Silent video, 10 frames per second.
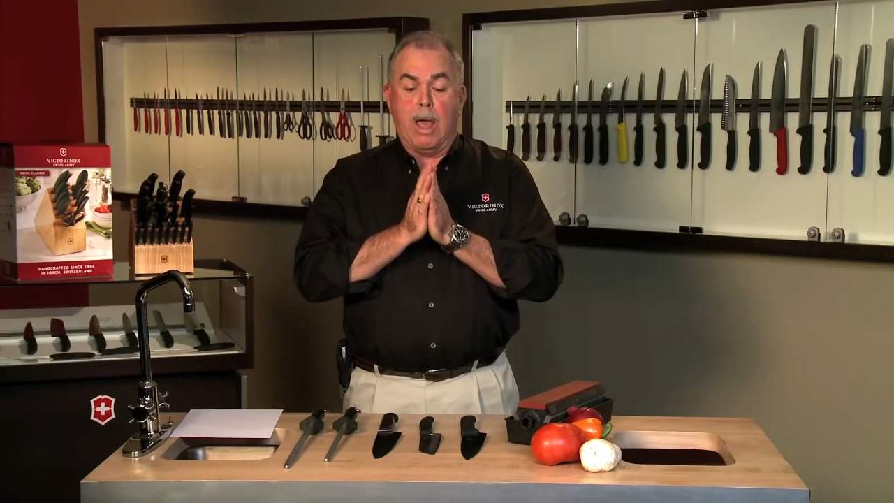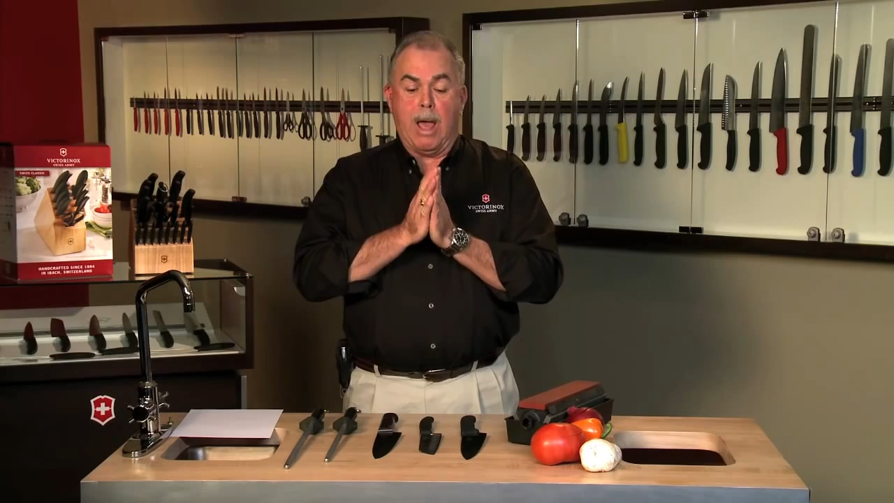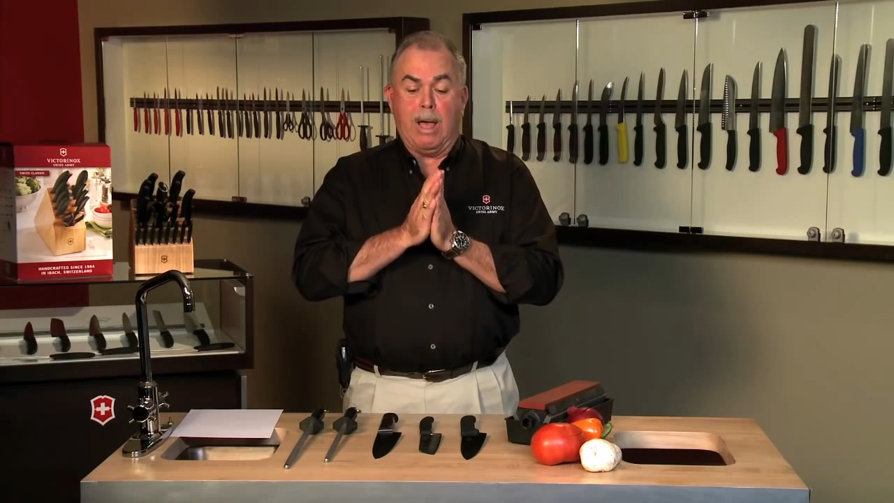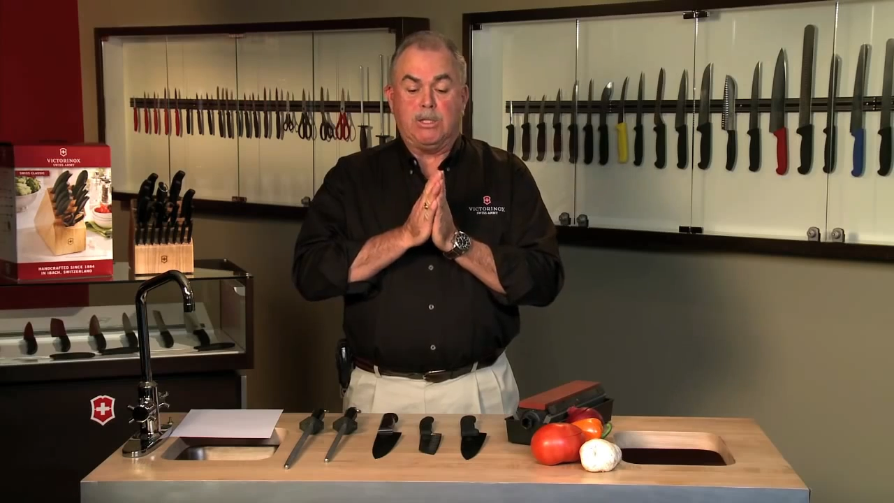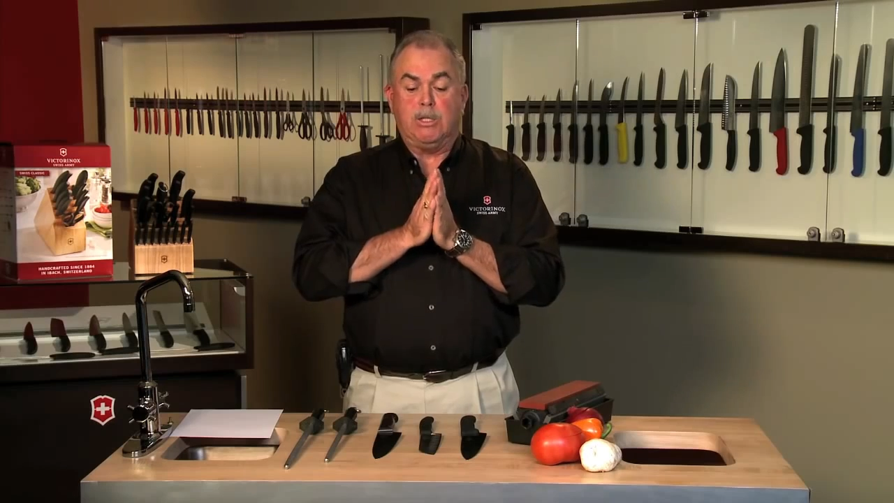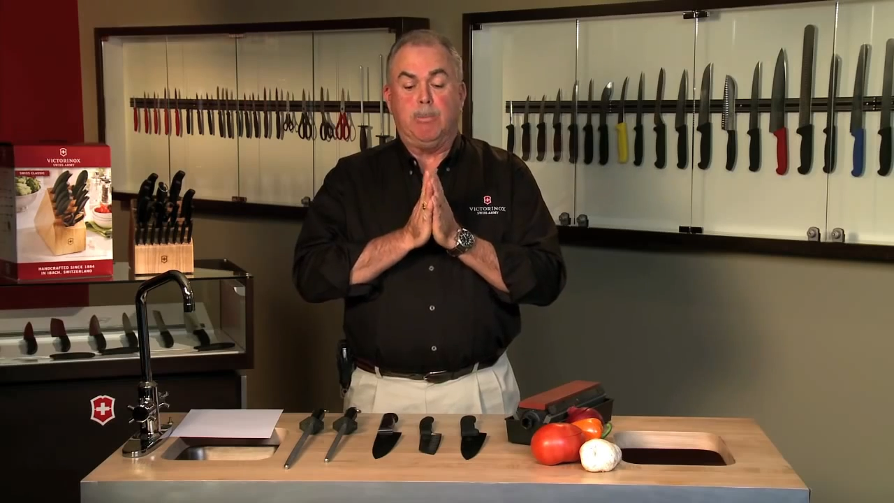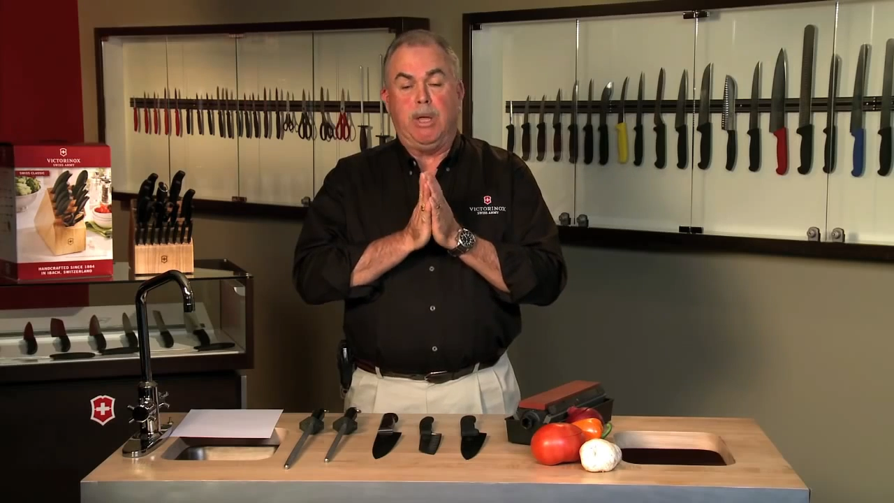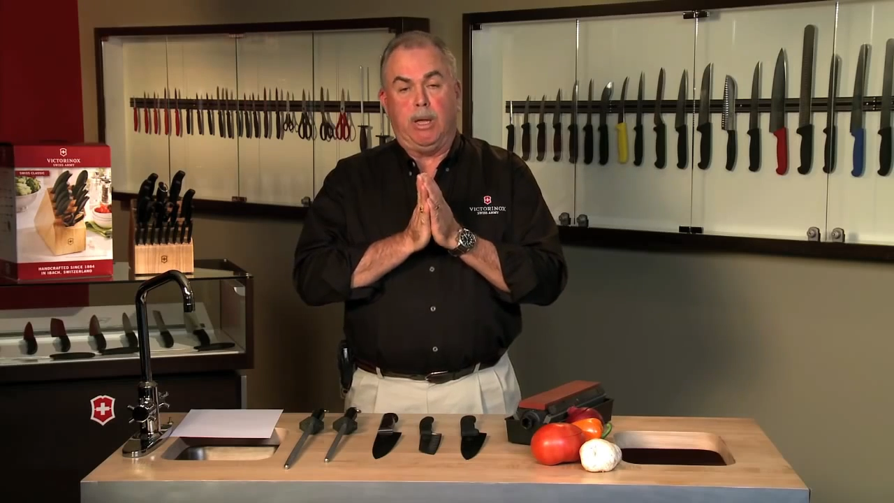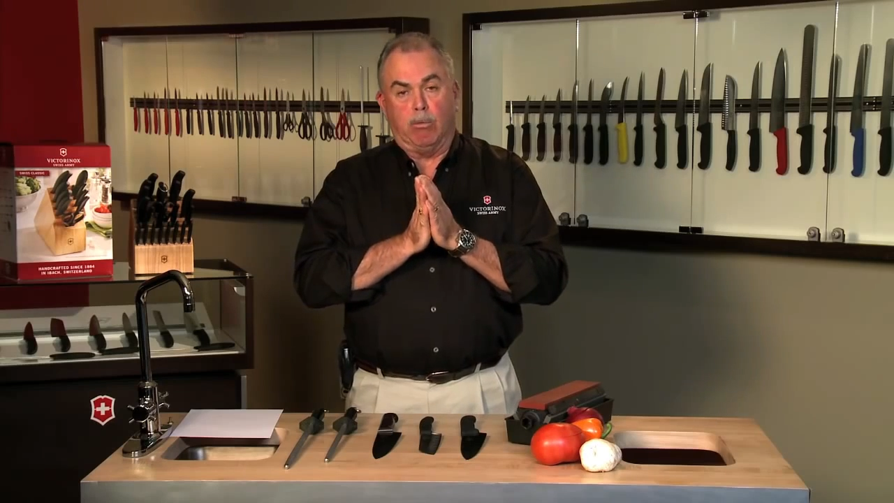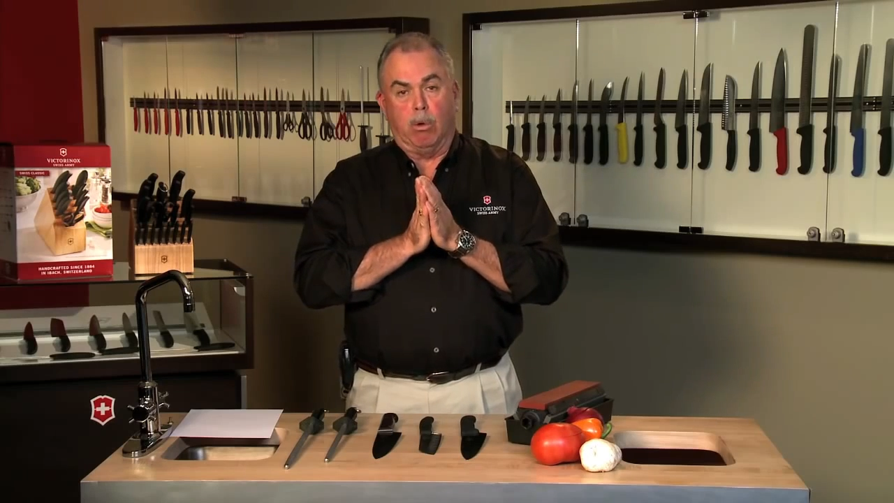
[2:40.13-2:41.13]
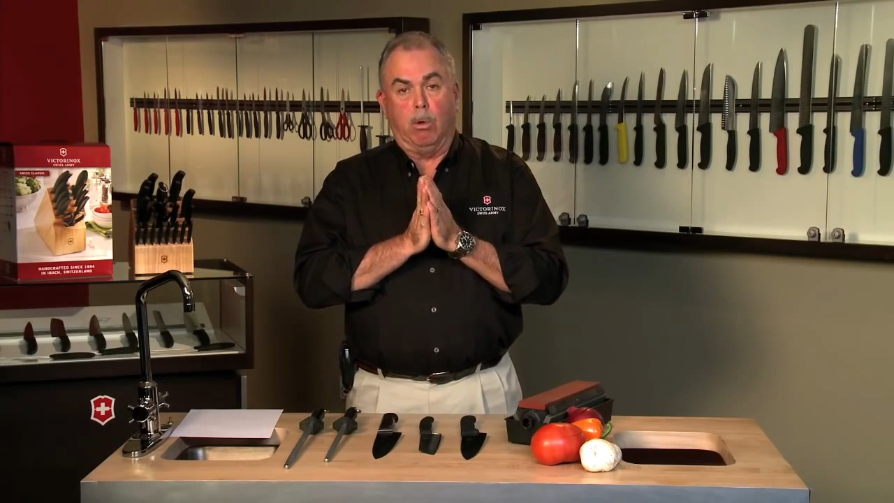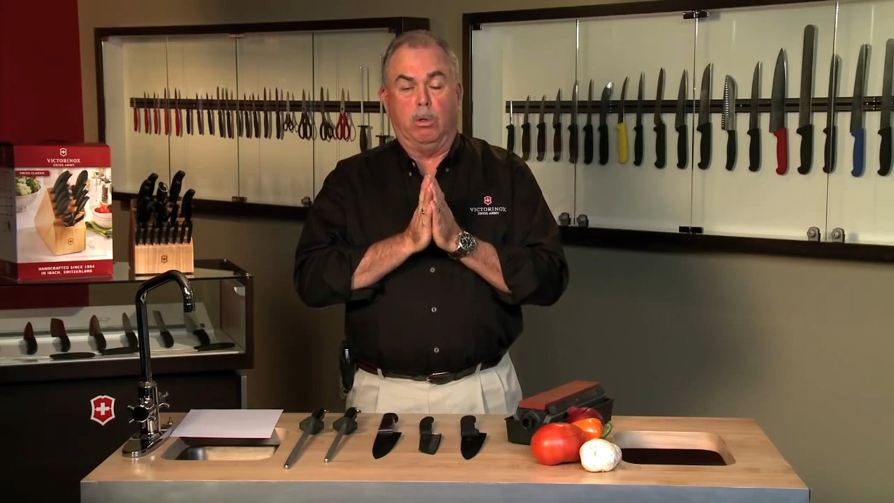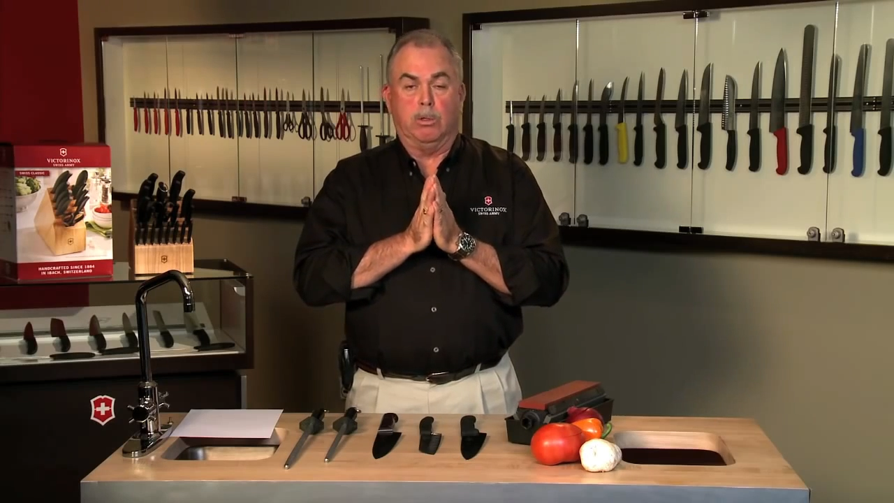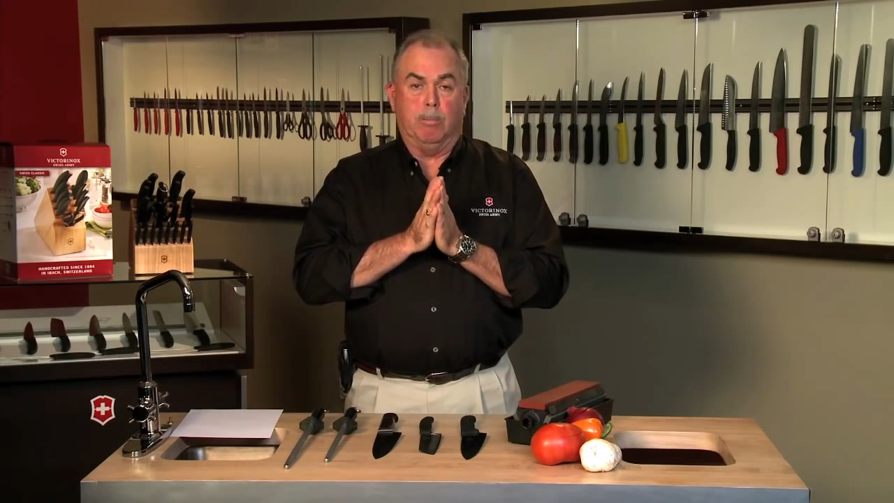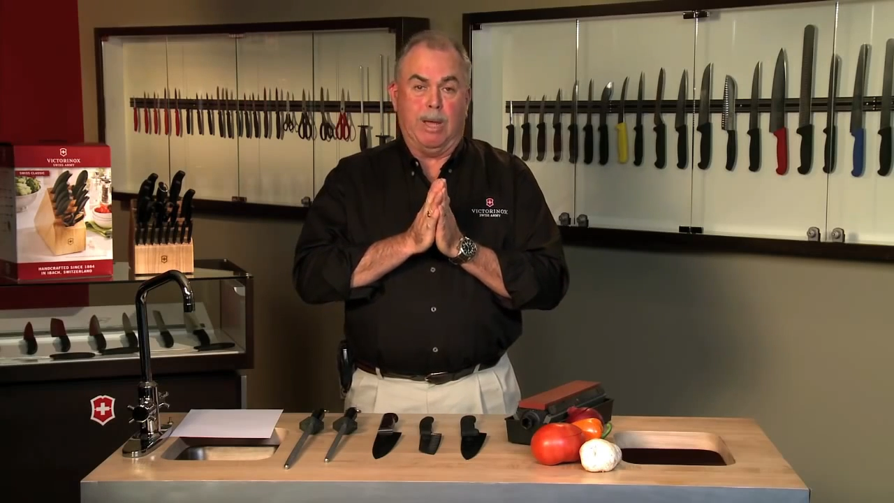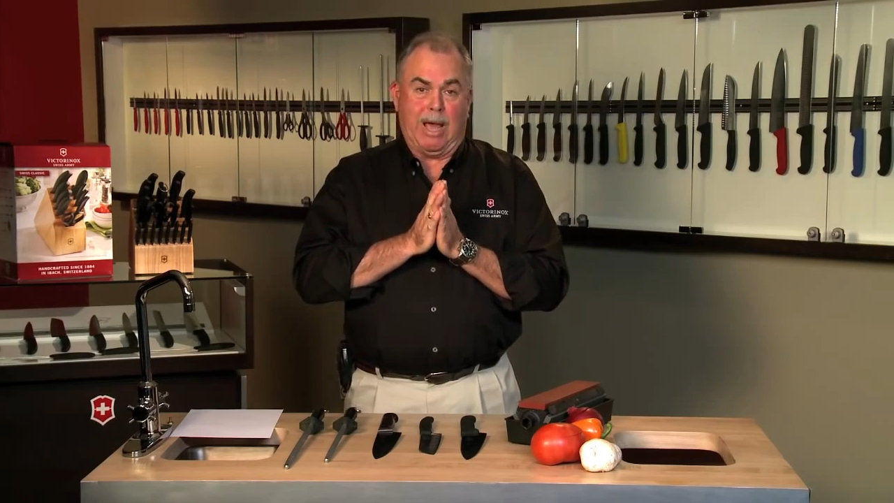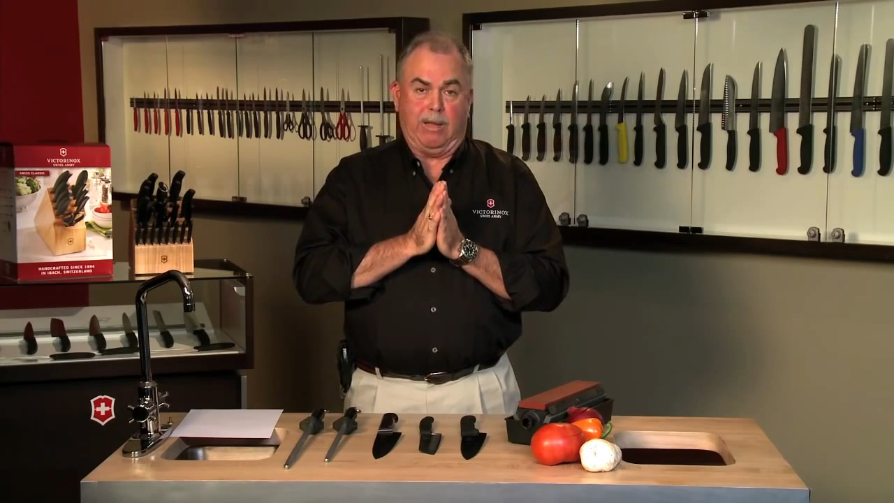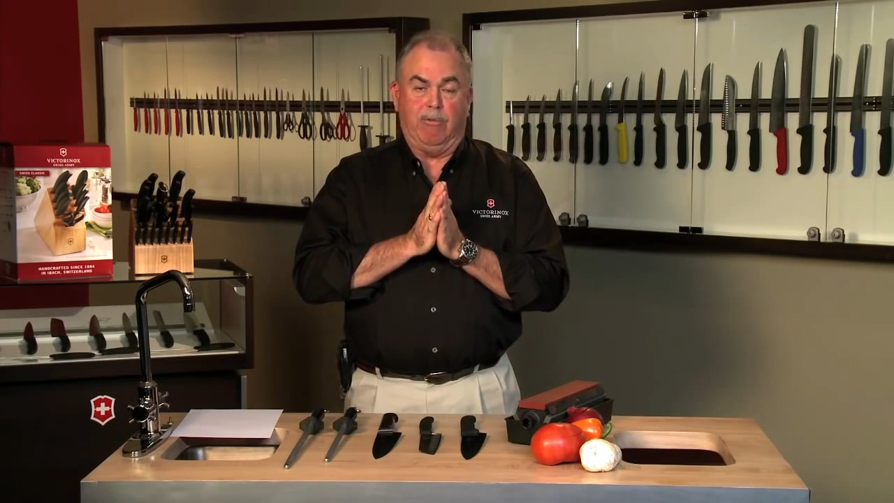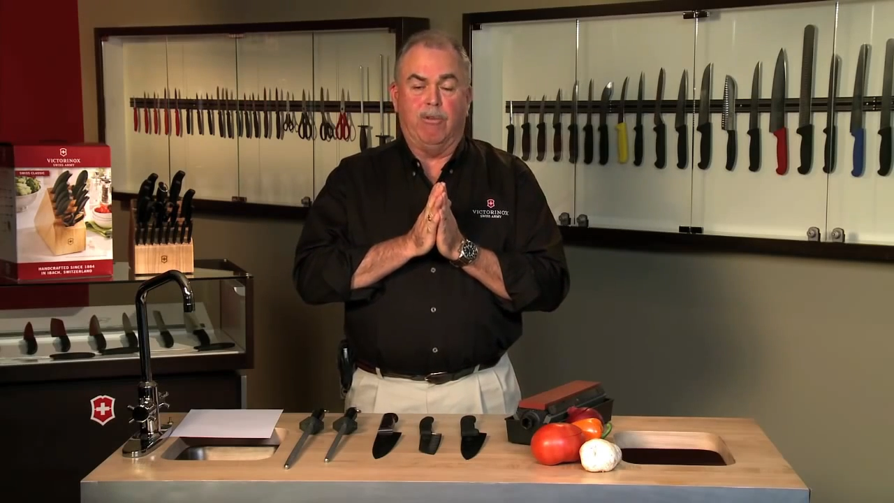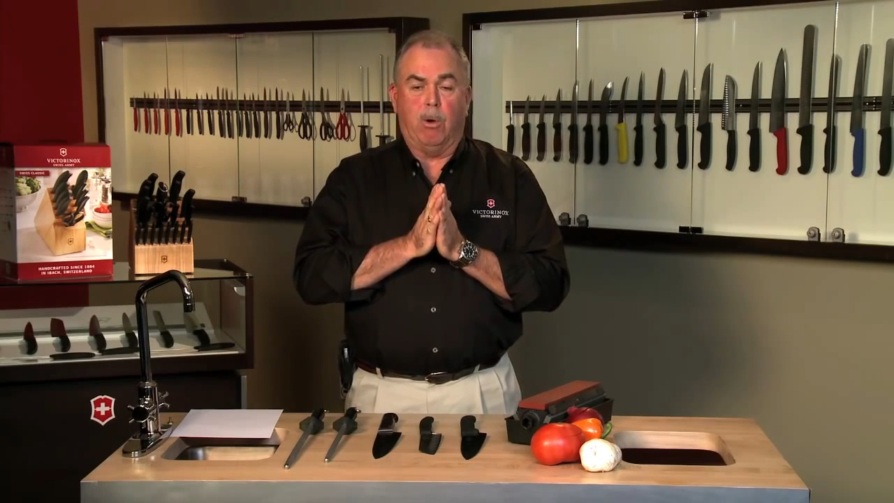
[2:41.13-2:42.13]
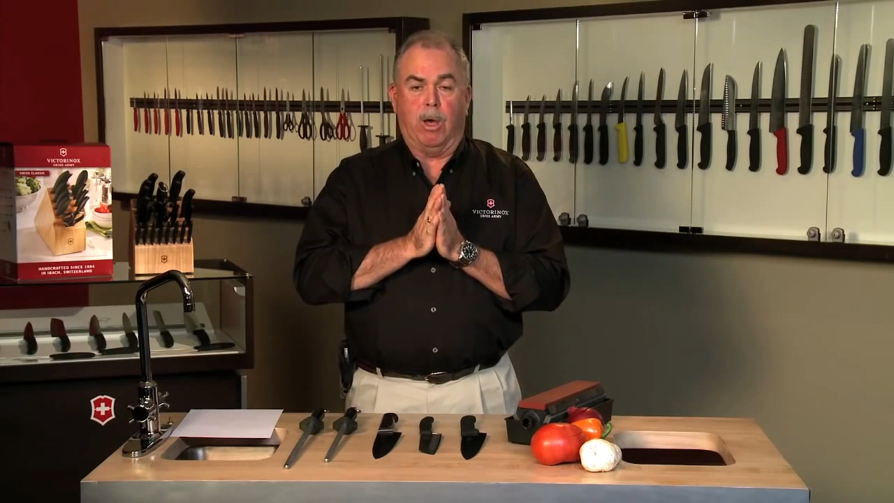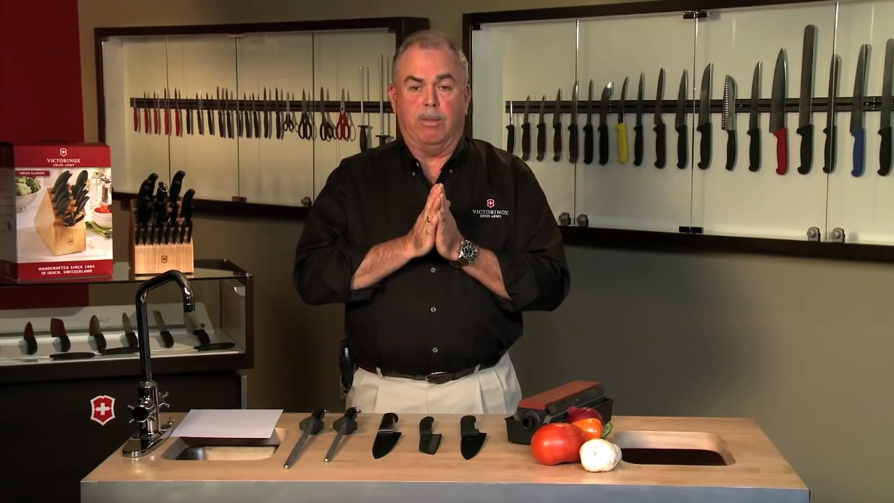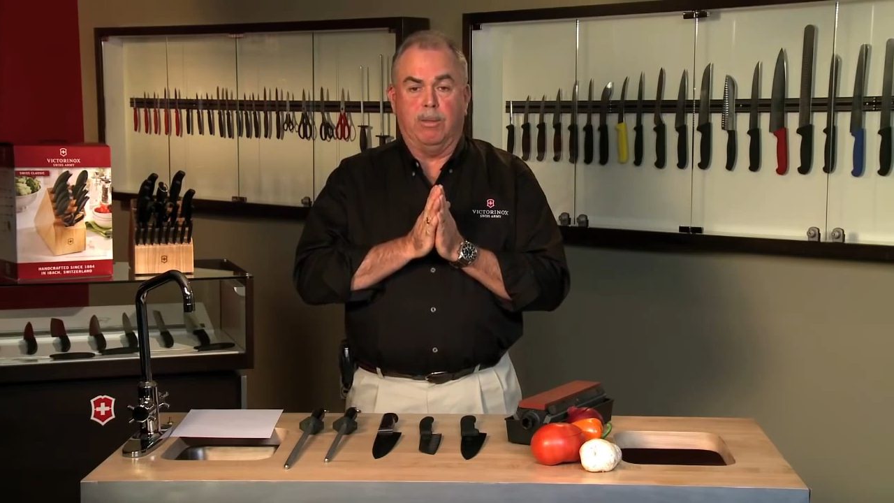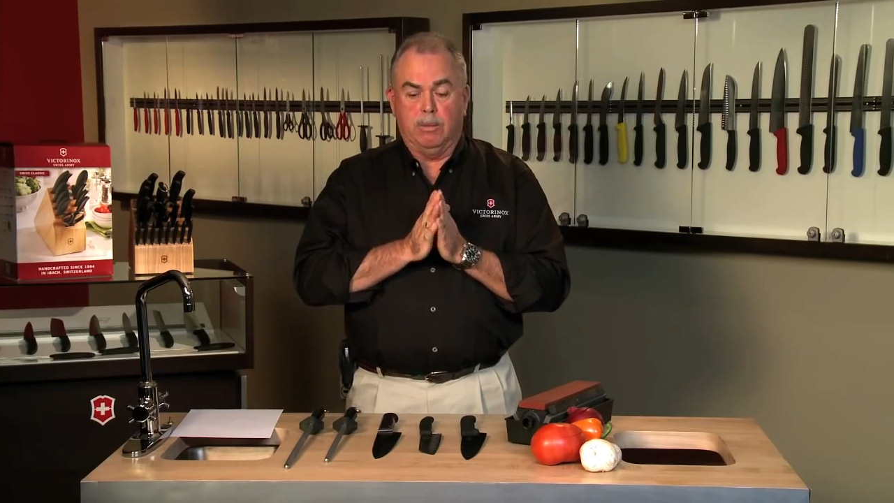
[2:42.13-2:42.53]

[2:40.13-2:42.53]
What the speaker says: as it's being rolled back and forth,